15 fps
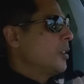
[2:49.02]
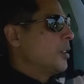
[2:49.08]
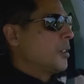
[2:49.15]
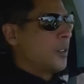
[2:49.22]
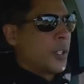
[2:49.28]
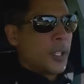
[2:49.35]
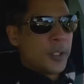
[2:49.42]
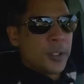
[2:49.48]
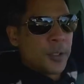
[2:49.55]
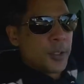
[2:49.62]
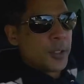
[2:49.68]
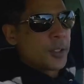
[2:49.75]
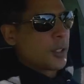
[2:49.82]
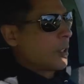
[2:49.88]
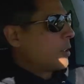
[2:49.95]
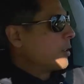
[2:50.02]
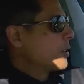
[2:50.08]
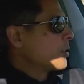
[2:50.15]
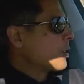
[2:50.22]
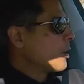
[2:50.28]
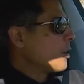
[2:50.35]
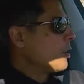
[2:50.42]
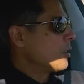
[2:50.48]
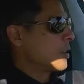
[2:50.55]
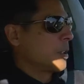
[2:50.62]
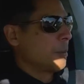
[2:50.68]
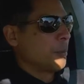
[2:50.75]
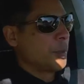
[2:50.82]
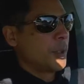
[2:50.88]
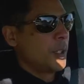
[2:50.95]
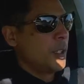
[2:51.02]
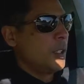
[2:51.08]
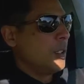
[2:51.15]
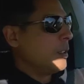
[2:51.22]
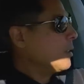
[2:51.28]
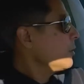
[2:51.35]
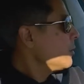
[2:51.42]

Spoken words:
All right, so this car is all complete.